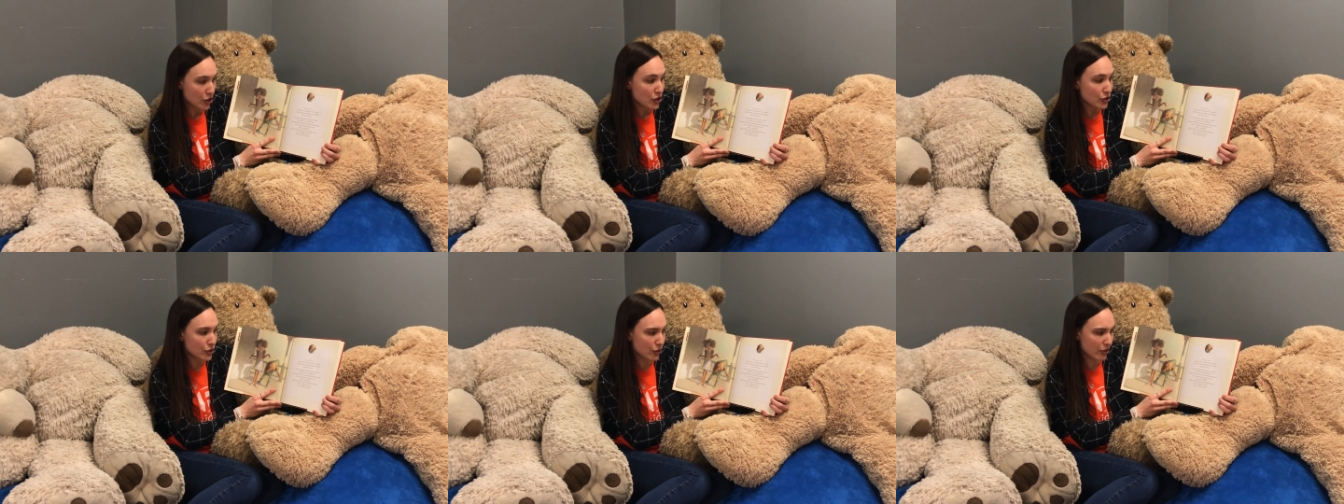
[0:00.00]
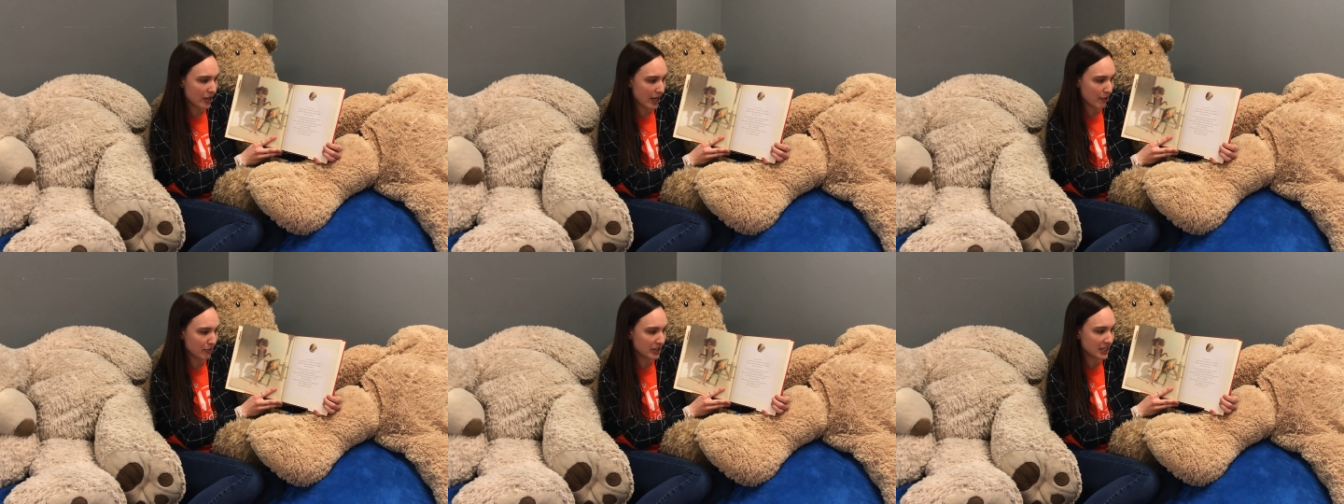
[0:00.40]
so
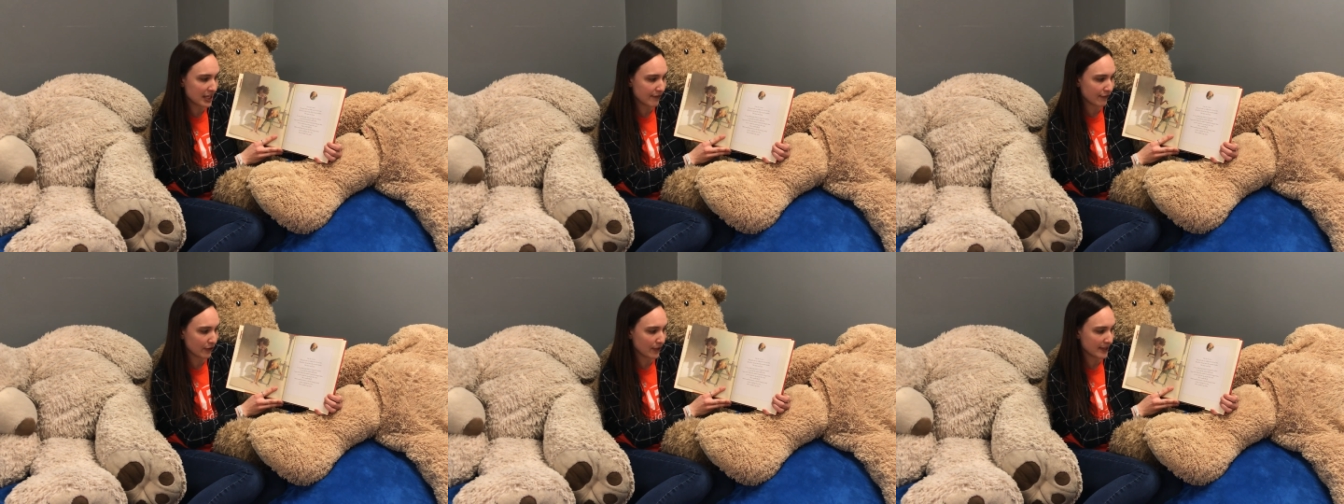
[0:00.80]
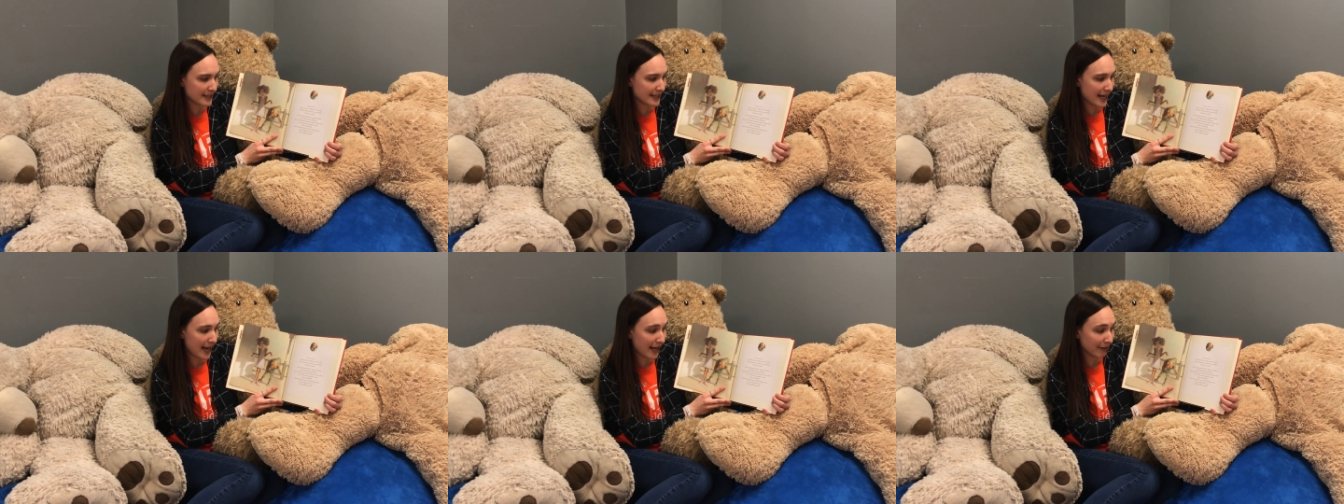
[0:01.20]
they would give her a
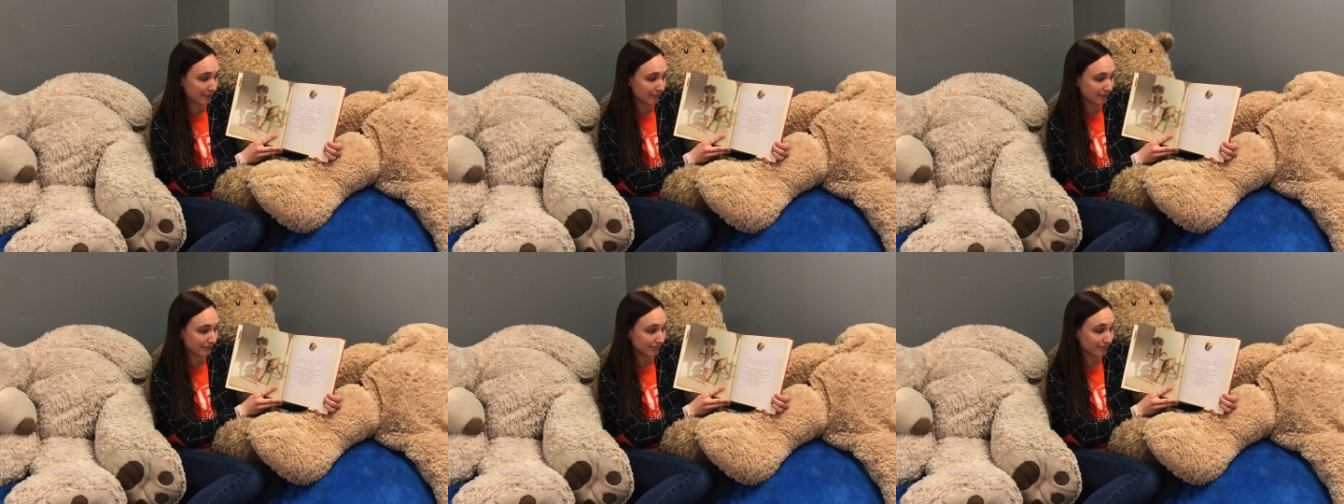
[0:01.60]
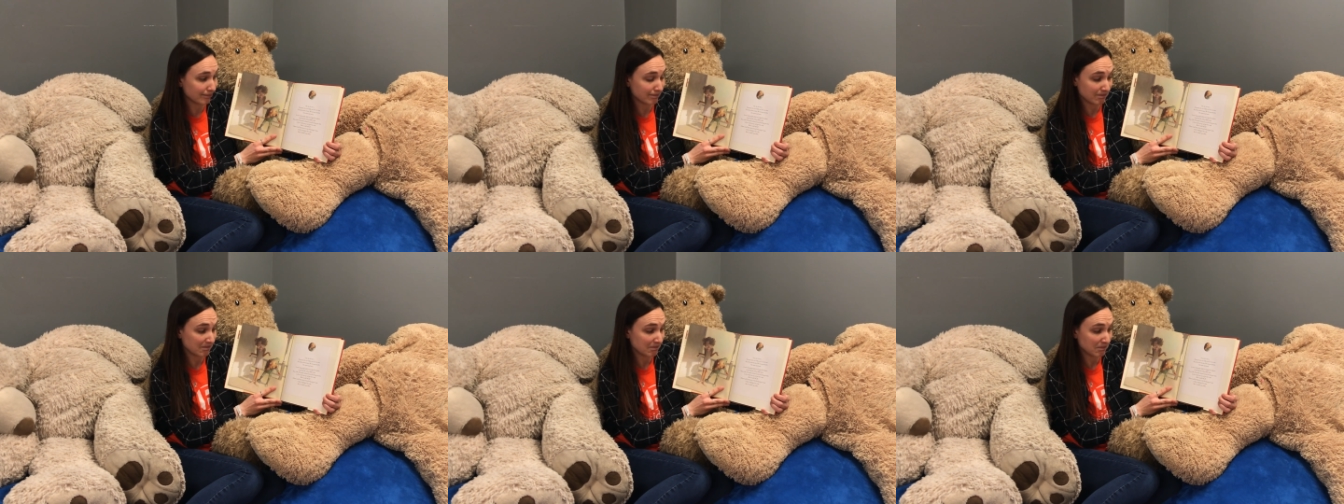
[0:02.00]
dot.
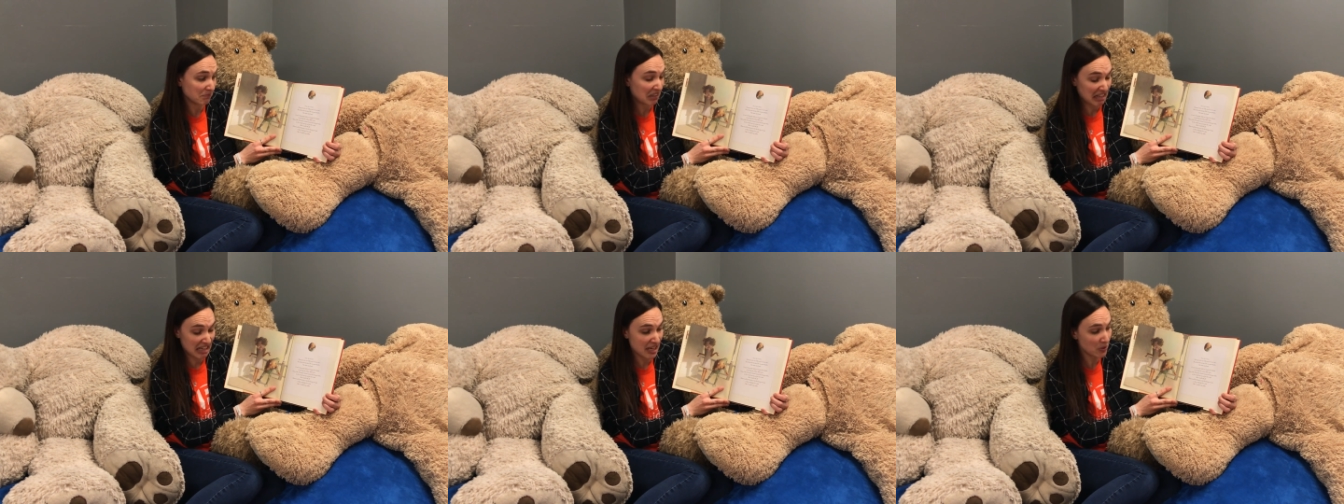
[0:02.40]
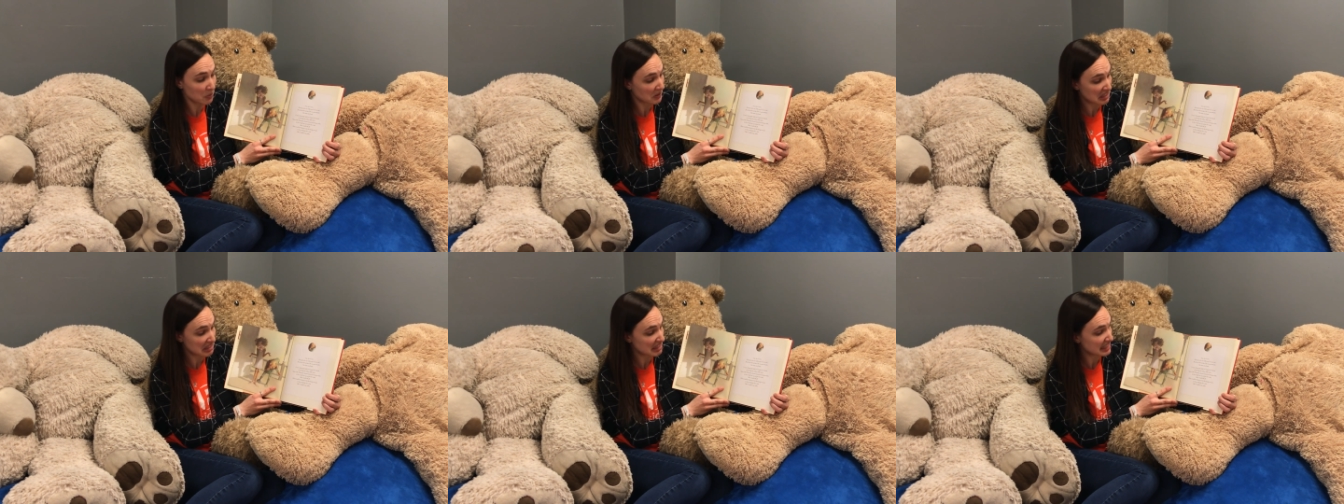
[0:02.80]
But it
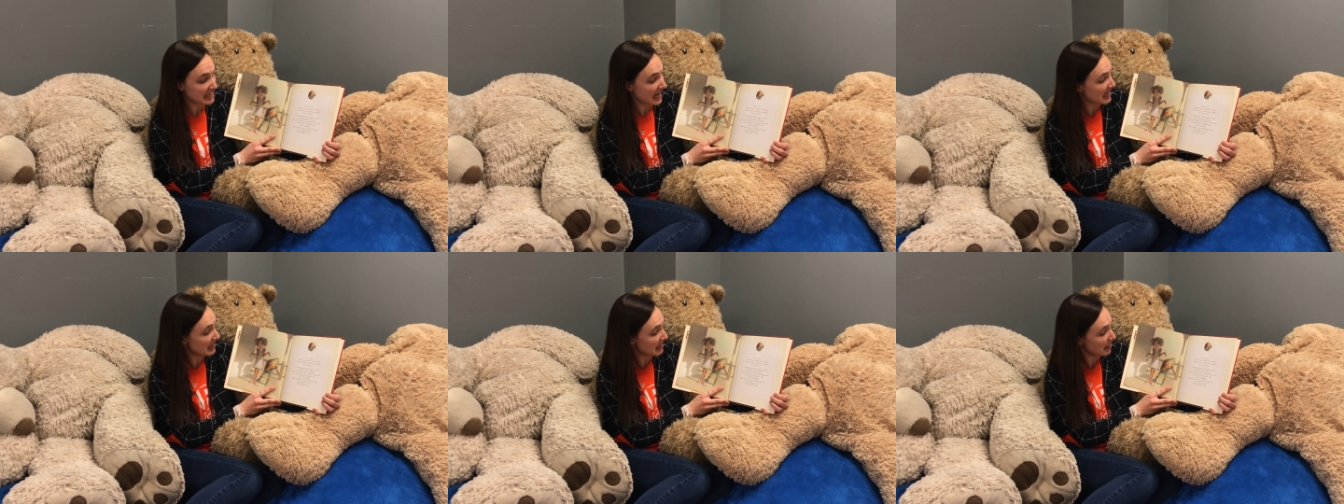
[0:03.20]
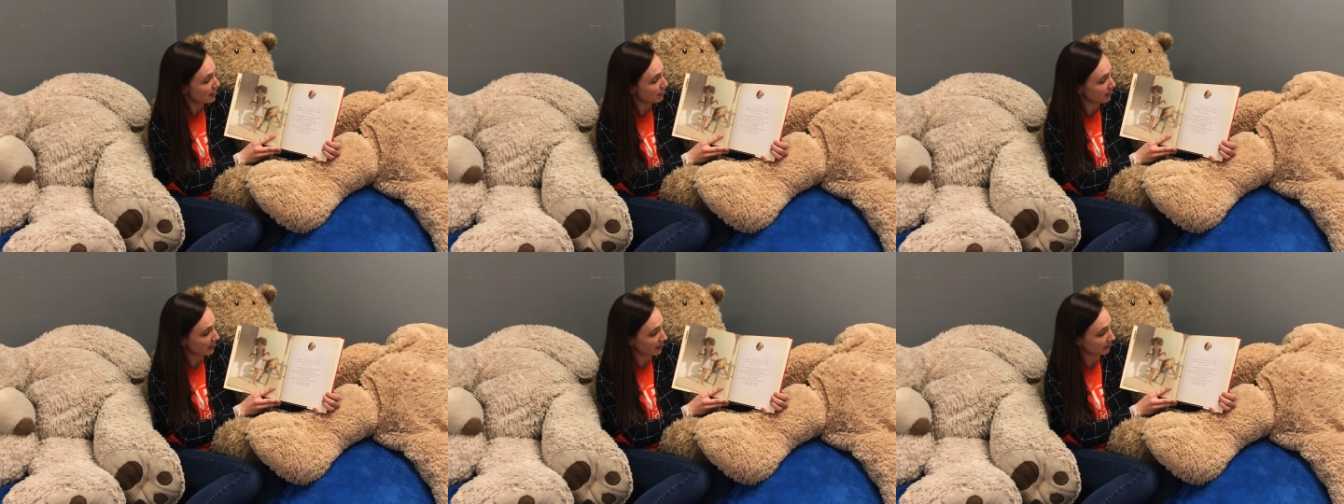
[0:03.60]
wouldn't stay
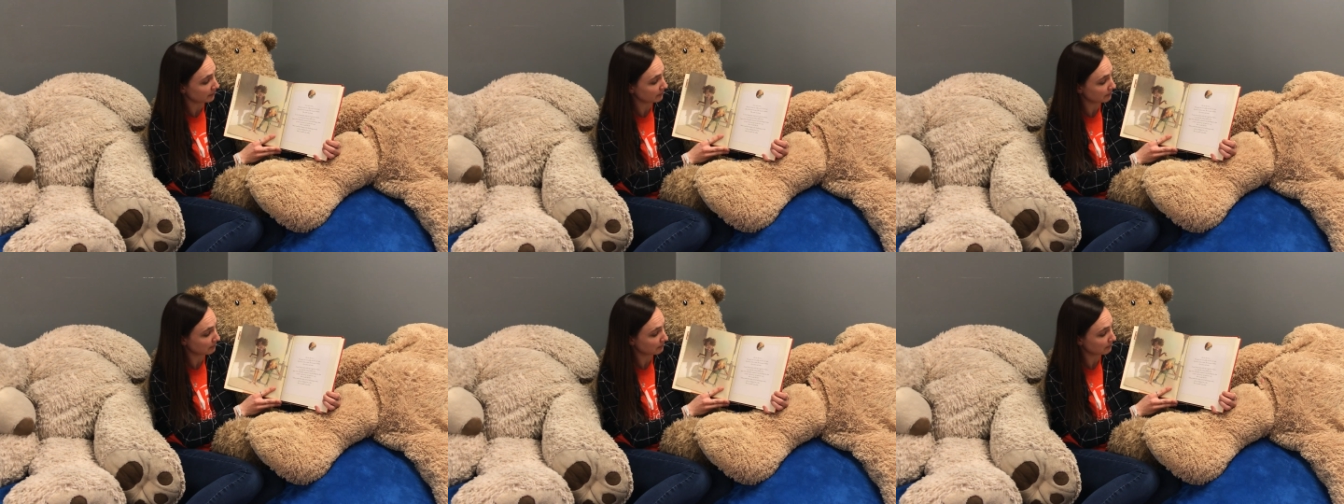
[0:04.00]
either.